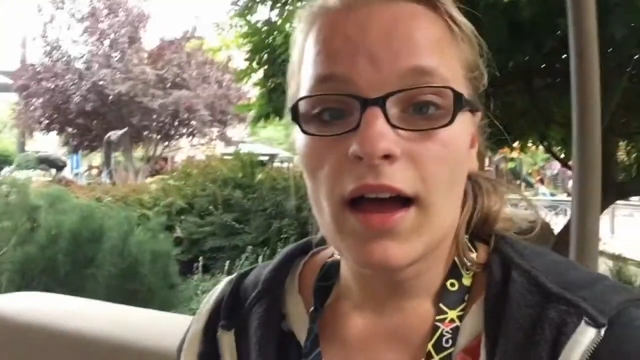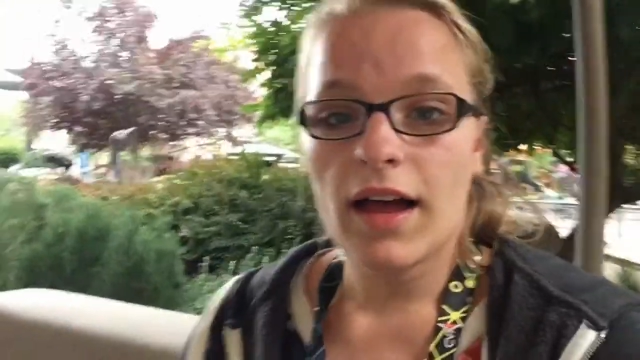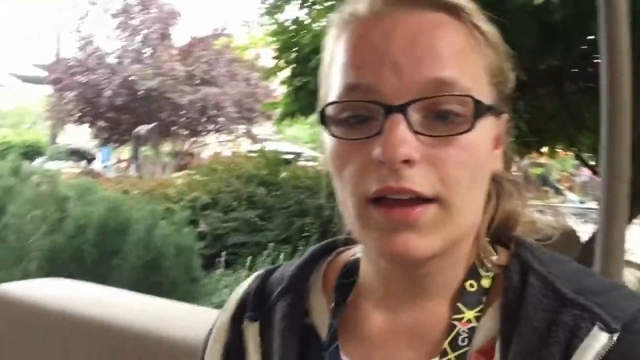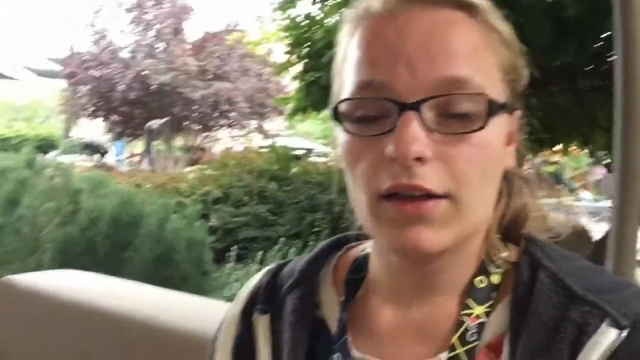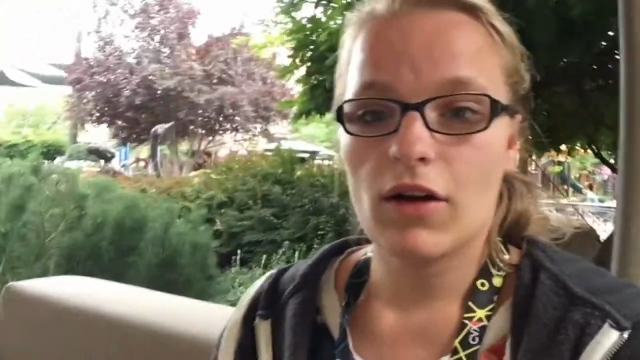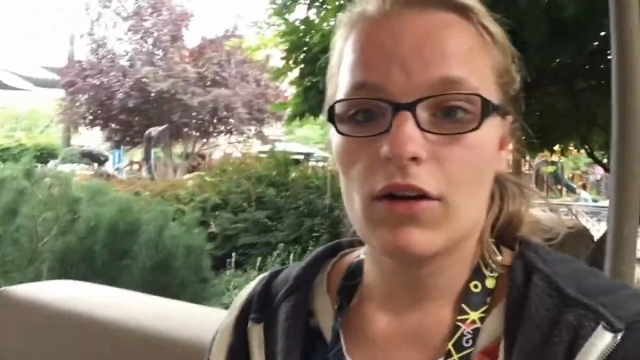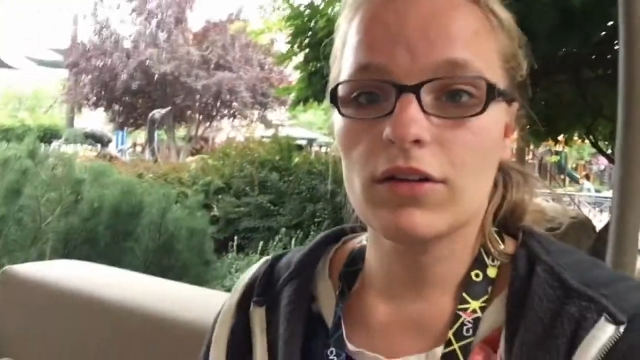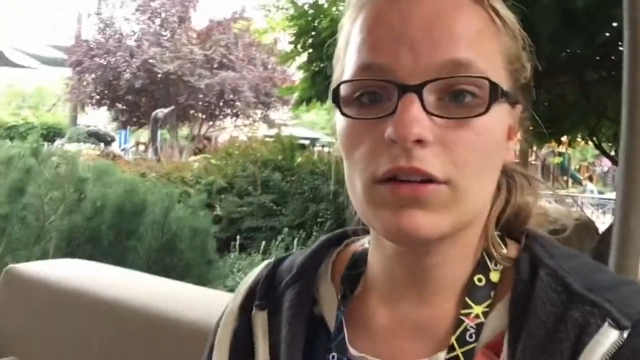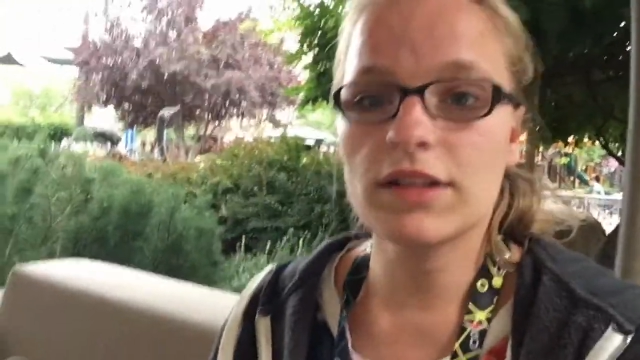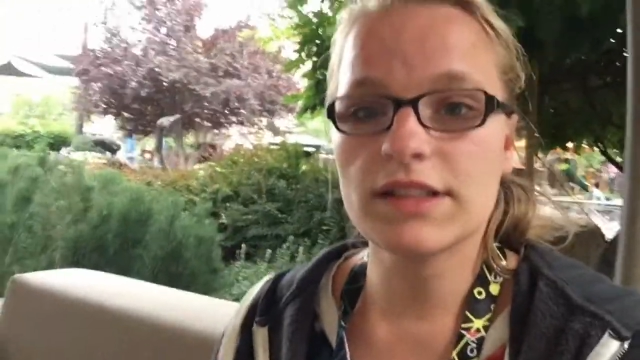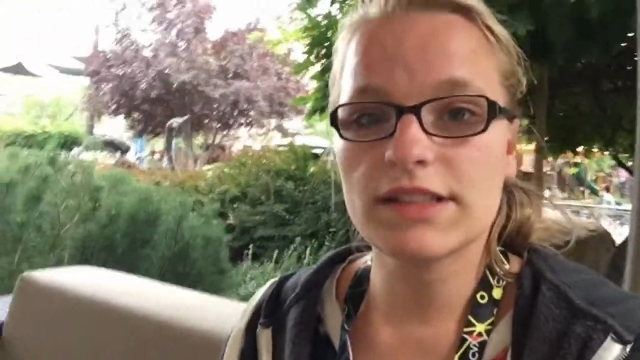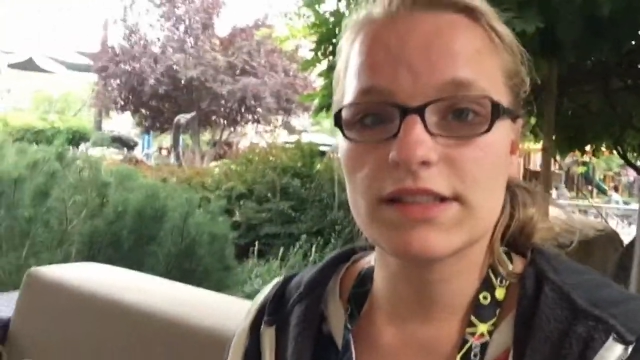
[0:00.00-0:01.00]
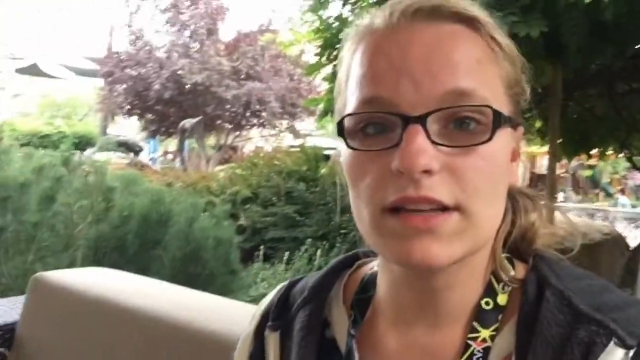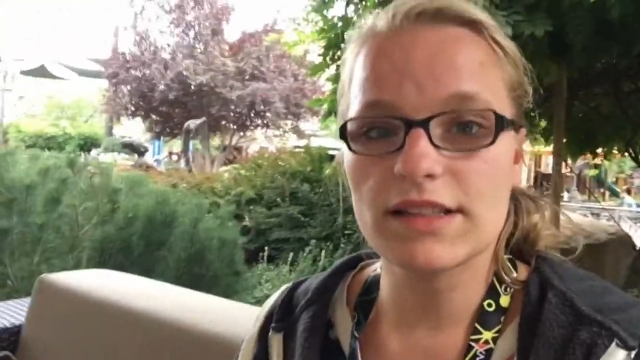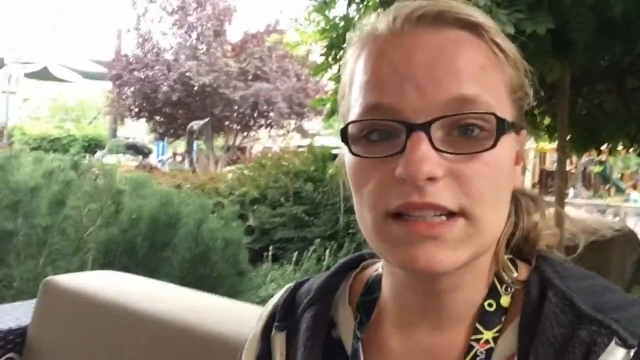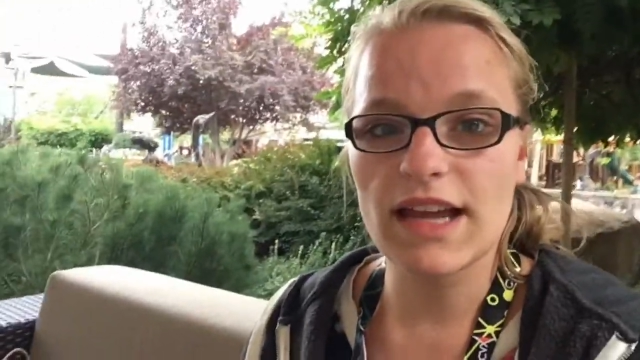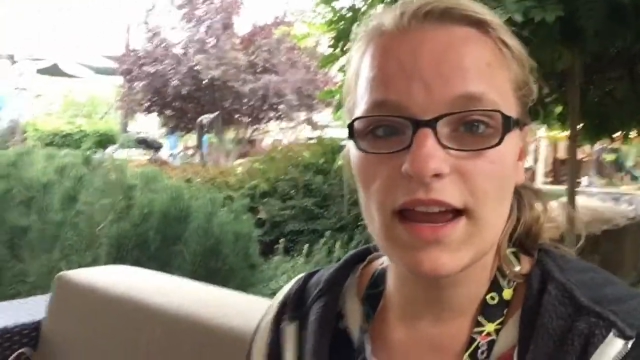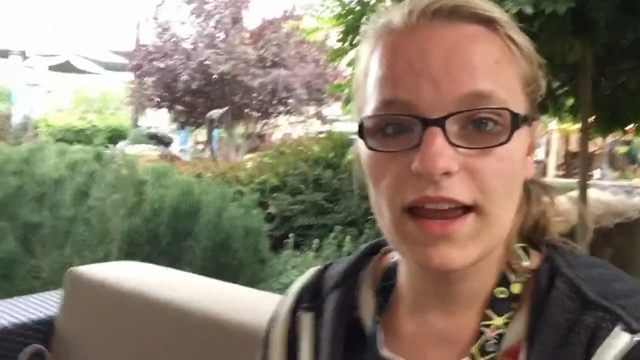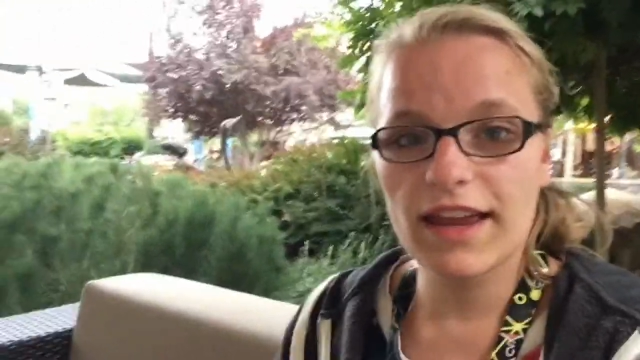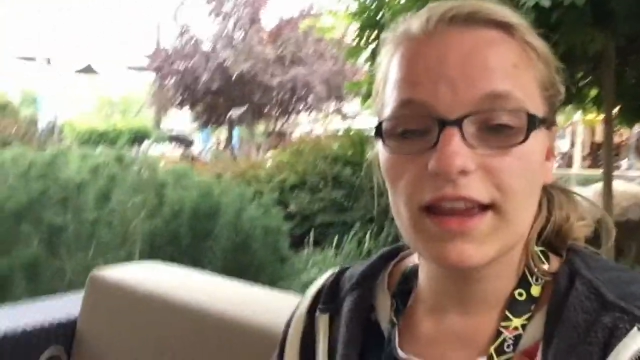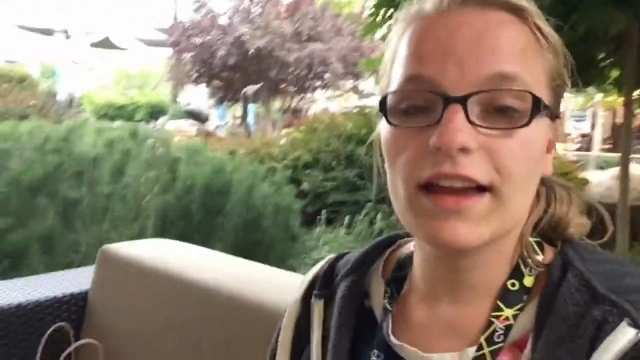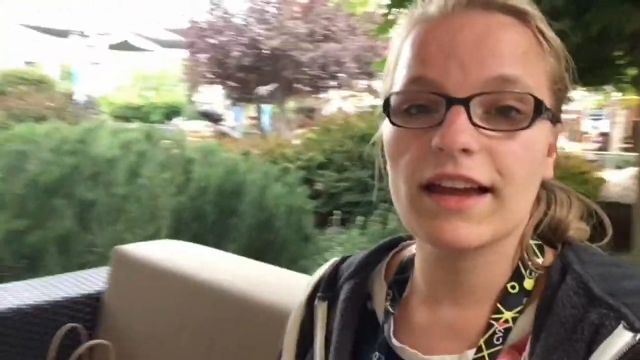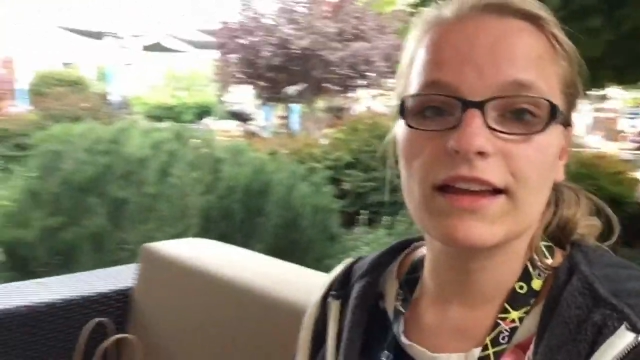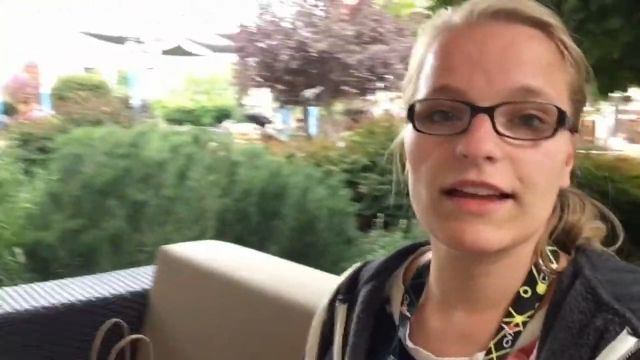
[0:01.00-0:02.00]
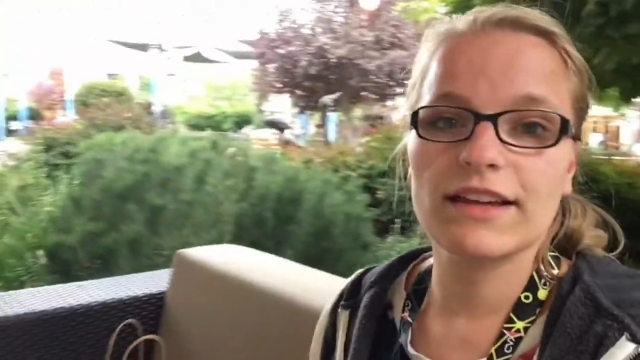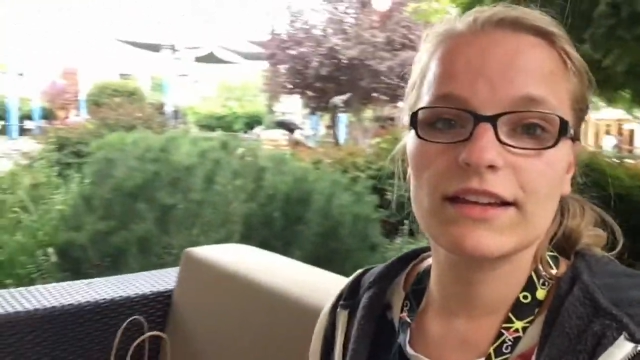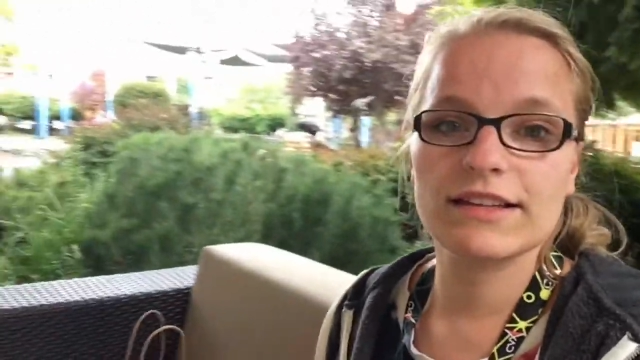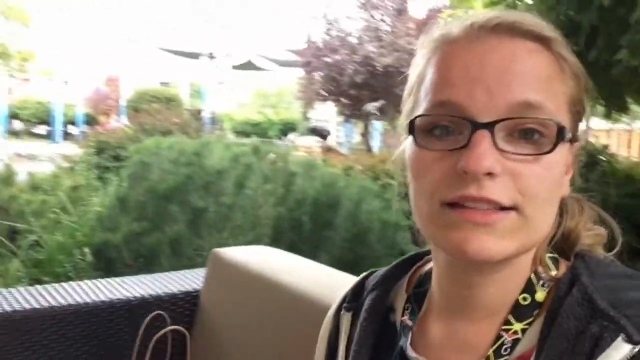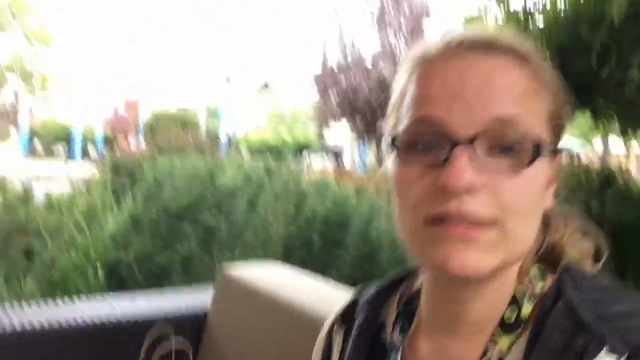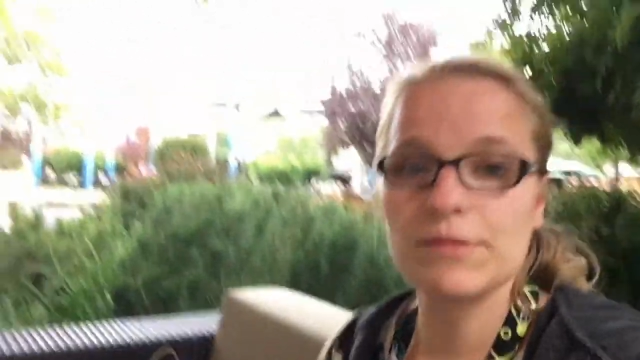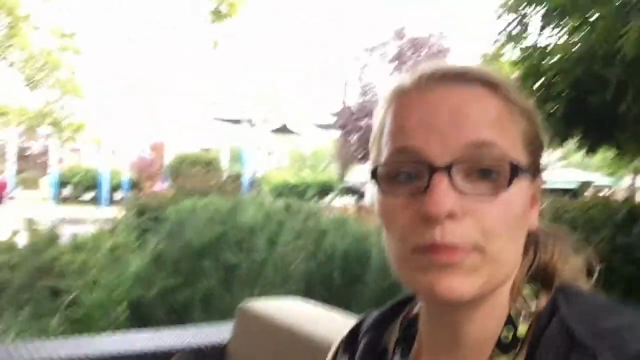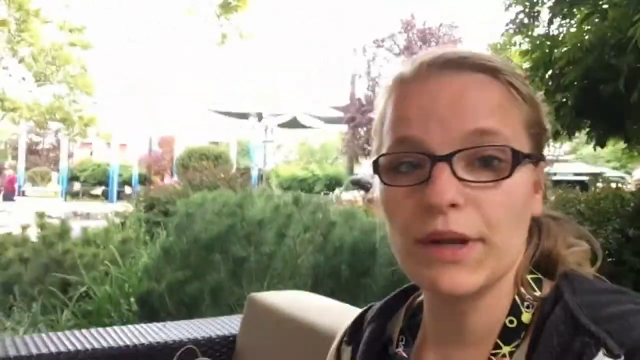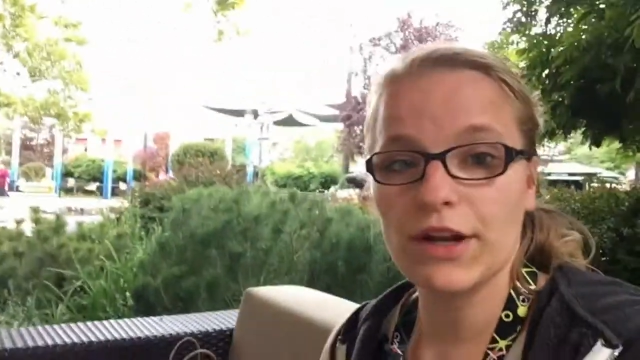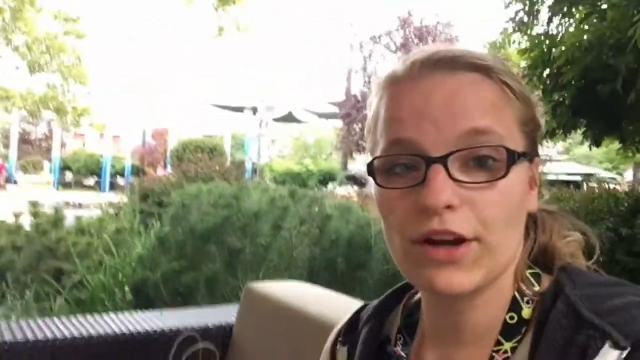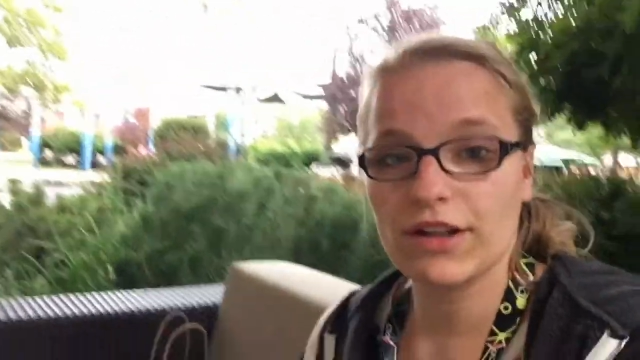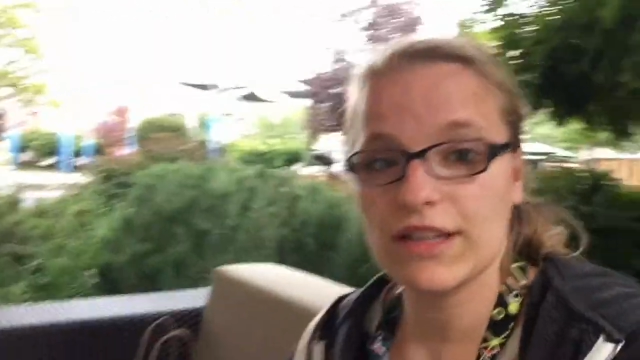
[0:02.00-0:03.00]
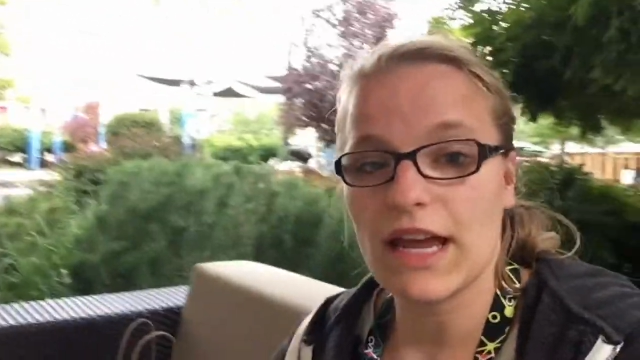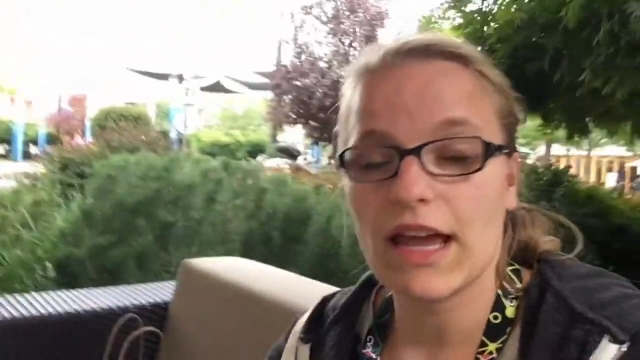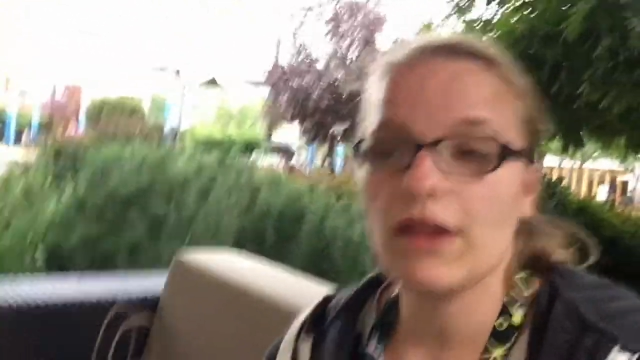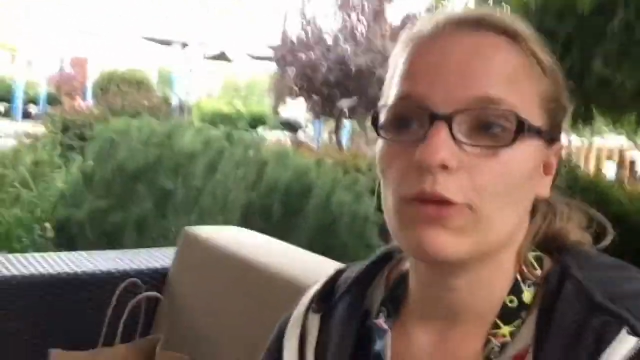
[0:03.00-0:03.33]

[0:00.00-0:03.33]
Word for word: Hey y'all, today has been a good day.